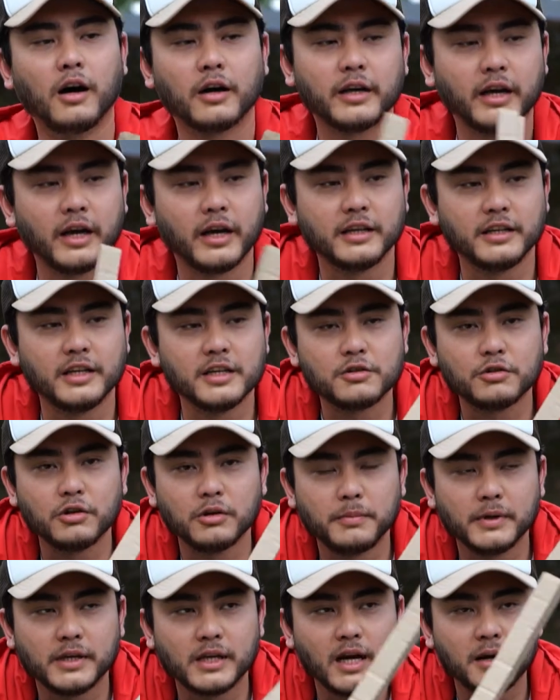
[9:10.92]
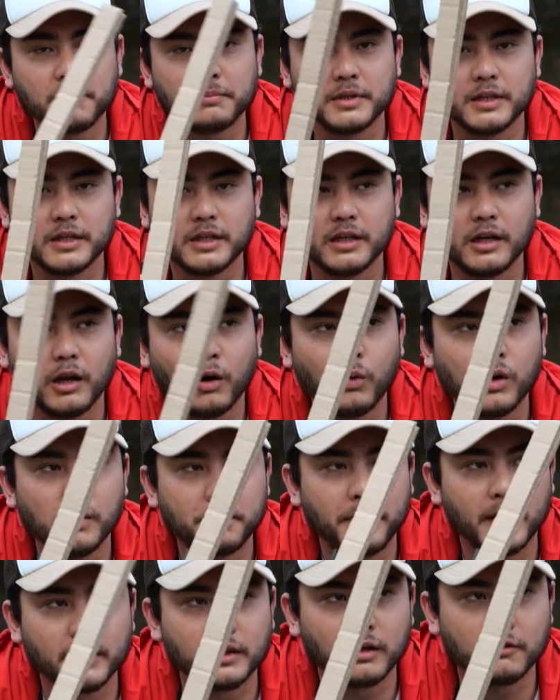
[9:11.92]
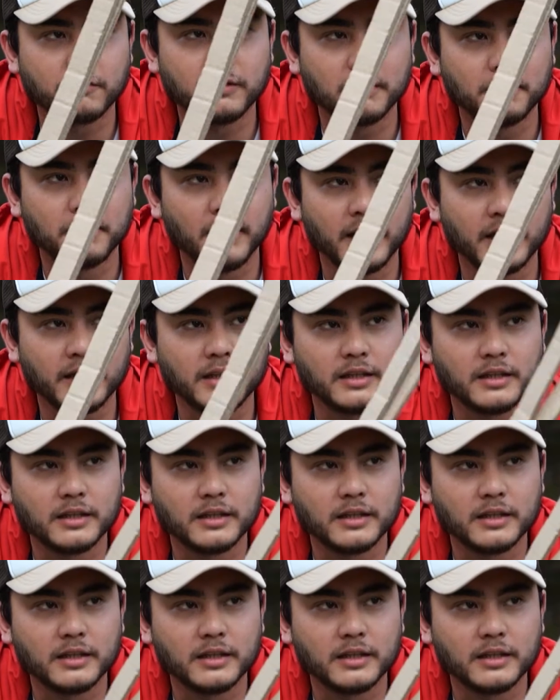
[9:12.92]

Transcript: okay, this will become the lower part of the blade.